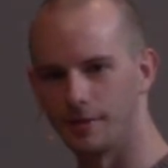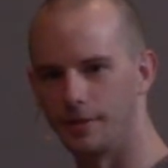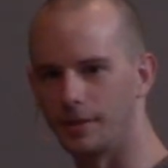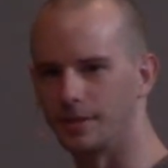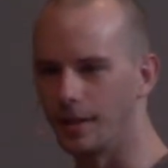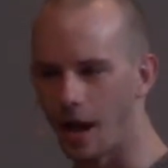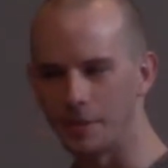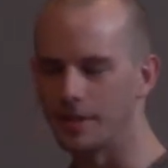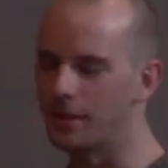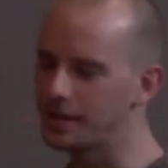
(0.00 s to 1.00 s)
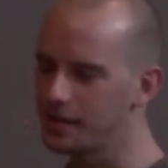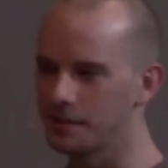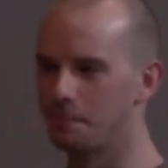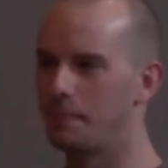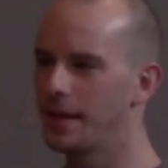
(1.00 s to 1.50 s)
The, I mean, like,
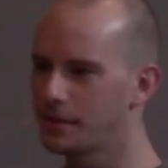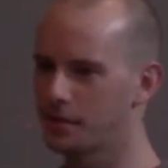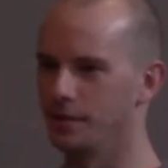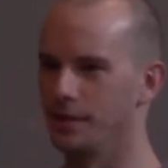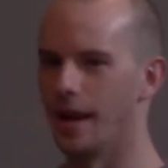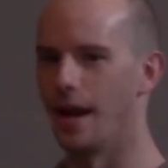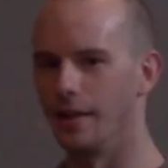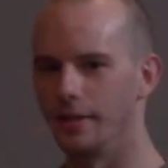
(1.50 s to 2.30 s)
just picture that.